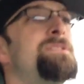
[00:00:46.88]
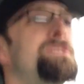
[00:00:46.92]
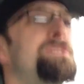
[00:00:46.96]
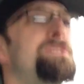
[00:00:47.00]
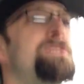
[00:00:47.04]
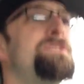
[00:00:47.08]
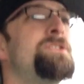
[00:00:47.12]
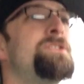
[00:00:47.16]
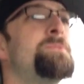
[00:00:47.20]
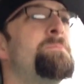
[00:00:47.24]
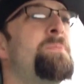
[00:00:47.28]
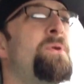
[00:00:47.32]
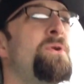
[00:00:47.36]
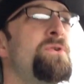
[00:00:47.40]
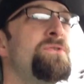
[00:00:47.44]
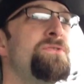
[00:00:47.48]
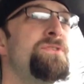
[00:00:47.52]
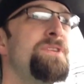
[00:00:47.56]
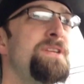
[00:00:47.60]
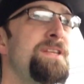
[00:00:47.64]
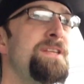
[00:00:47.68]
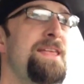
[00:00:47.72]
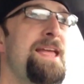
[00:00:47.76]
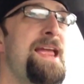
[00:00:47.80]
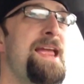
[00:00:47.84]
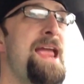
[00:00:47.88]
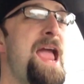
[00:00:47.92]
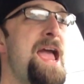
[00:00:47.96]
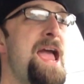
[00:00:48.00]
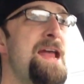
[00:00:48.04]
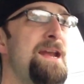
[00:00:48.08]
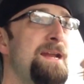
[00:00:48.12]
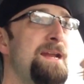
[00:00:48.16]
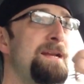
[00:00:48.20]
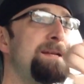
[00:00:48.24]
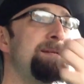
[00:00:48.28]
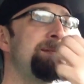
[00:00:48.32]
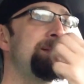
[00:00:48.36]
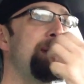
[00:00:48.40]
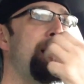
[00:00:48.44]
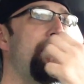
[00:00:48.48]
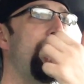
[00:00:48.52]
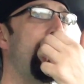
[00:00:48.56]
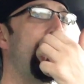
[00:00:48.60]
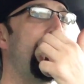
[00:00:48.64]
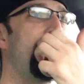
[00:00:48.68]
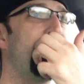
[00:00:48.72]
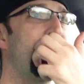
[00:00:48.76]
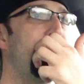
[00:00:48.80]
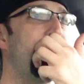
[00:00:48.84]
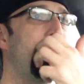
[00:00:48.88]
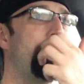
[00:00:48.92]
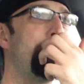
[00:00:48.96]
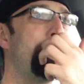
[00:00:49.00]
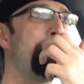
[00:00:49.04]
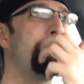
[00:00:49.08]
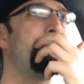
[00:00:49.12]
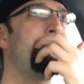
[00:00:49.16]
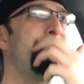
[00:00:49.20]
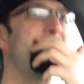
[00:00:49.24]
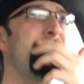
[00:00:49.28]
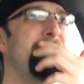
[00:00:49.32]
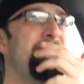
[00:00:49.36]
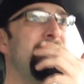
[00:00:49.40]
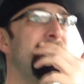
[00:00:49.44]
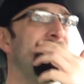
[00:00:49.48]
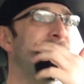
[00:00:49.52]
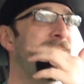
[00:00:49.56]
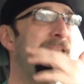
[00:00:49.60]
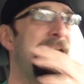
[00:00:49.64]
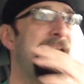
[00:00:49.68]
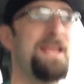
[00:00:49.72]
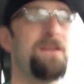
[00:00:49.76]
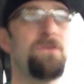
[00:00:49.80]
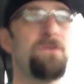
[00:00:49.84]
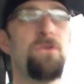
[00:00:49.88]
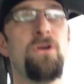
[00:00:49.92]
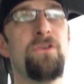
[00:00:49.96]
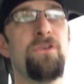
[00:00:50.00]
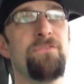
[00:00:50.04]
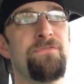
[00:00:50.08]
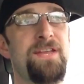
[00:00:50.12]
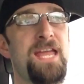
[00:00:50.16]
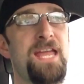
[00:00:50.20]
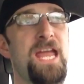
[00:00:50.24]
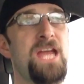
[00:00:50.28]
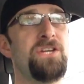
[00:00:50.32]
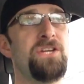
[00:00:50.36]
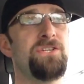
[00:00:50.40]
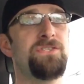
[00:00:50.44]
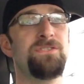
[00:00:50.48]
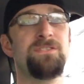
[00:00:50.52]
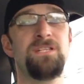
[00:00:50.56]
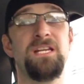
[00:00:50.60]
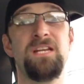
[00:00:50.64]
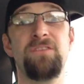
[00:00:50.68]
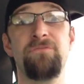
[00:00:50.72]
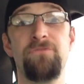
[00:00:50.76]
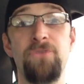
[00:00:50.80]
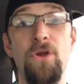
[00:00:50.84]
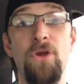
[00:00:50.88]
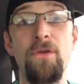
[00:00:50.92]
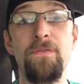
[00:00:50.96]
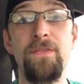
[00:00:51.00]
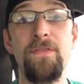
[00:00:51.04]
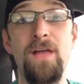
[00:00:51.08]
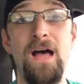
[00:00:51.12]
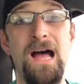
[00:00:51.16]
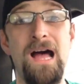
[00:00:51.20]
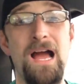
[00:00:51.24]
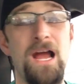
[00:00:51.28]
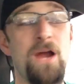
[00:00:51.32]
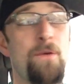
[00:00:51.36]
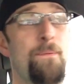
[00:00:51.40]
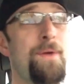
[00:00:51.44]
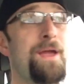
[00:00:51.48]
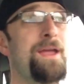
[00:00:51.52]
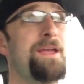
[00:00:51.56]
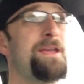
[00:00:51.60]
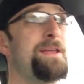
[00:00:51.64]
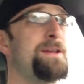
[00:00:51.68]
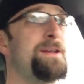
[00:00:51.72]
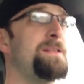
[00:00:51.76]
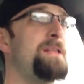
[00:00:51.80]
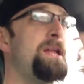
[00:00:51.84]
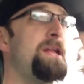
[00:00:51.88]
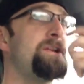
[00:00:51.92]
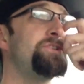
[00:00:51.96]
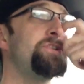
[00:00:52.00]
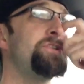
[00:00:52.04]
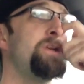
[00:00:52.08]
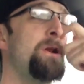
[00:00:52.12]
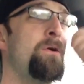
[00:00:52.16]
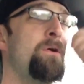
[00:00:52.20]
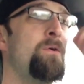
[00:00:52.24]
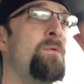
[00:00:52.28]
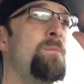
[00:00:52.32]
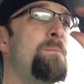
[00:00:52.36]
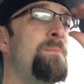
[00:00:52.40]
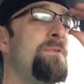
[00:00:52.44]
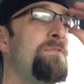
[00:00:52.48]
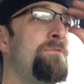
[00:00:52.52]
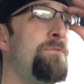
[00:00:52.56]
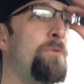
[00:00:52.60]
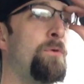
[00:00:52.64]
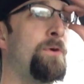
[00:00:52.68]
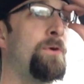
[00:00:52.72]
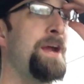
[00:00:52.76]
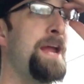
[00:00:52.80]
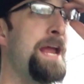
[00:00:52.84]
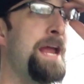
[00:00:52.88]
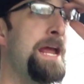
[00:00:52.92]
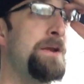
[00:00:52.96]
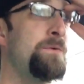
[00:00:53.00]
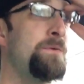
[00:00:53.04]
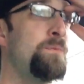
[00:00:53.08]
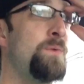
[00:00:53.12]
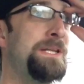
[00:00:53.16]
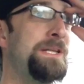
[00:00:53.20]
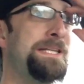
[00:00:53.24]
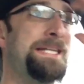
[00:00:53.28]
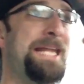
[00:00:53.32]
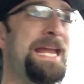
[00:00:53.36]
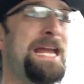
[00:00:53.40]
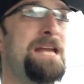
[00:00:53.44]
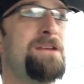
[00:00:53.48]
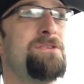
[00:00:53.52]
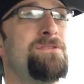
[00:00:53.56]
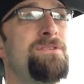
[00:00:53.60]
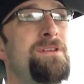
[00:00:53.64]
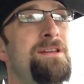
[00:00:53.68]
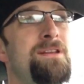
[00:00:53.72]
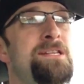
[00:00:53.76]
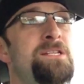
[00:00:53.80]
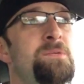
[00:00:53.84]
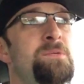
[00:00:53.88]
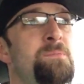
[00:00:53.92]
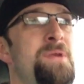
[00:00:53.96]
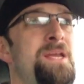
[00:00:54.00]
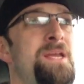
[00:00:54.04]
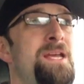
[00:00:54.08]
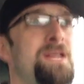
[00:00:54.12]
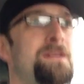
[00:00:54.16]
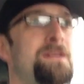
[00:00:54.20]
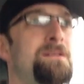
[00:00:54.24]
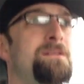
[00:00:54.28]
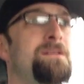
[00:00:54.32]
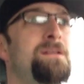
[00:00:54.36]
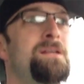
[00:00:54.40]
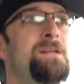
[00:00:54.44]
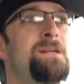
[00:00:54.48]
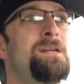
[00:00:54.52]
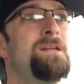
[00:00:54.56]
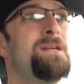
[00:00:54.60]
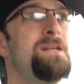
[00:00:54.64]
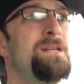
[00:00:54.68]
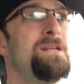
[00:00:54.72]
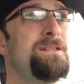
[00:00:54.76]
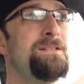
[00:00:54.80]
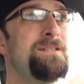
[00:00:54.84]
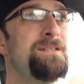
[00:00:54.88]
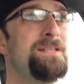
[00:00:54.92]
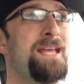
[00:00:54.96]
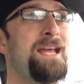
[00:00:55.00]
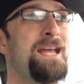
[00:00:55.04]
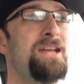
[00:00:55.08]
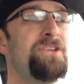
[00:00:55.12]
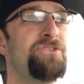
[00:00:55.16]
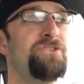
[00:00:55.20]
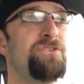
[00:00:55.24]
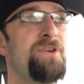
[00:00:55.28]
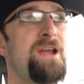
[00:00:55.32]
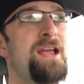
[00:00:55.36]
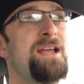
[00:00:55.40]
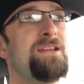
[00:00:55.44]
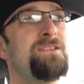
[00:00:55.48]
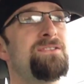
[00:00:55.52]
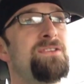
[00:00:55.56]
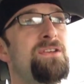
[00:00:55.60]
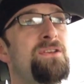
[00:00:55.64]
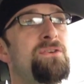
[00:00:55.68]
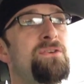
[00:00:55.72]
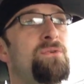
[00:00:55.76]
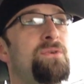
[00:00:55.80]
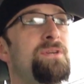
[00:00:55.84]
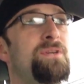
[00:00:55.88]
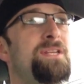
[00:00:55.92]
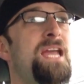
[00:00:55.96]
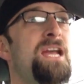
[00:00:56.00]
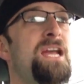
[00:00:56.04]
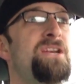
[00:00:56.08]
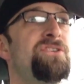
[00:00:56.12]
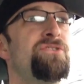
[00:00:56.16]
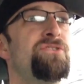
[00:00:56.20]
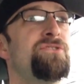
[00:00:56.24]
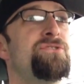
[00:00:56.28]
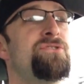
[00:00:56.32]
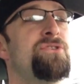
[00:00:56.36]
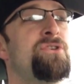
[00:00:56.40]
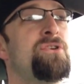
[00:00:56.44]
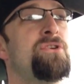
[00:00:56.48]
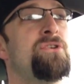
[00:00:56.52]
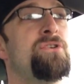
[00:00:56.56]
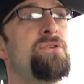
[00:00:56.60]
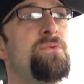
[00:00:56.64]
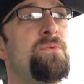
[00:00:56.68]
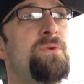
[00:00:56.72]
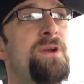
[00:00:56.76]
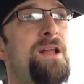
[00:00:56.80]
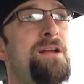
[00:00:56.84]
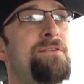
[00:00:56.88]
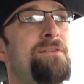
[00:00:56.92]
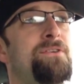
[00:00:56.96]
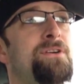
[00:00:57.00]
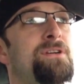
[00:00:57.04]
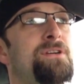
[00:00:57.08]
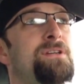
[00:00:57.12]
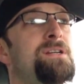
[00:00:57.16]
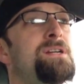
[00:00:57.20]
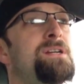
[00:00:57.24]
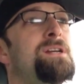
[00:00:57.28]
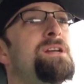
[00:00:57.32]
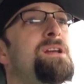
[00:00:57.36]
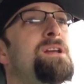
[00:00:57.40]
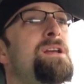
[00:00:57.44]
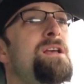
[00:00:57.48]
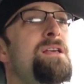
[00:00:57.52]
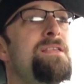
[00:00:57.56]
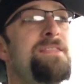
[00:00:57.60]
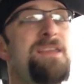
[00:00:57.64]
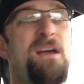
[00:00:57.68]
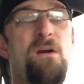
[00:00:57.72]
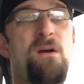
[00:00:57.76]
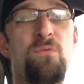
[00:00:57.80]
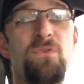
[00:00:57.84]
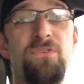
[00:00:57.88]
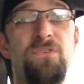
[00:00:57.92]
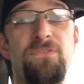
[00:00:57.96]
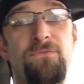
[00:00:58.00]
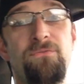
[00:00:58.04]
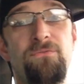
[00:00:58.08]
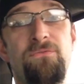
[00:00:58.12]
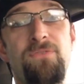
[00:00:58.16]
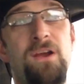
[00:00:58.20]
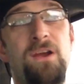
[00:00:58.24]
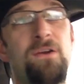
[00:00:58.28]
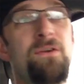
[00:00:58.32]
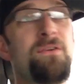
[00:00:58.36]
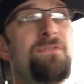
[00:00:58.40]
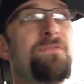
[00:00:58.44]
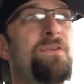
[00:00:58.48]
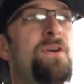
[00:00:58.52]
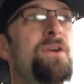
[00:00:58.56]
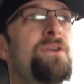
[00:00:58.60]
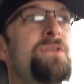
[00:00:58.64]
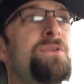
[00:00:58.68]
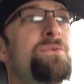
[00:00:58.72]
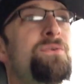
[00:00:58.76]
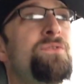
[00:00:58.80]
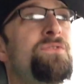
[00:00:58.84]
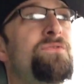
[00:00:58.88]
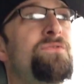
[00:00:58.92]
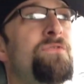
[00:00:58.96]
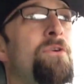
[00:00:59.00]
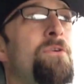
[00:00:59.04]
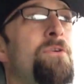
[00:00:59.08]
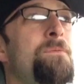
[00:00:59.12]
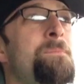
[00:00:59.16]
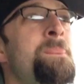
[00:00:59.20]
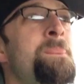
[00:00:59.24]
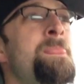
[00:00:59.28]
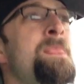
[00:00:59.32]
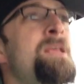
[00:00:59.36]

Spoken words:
Supposedly they added lane notifications. Like if you're on the highway, it'll let you know beforehand what lane you need to be in to catch your exit or to catch your turn or whatever. That was very useful.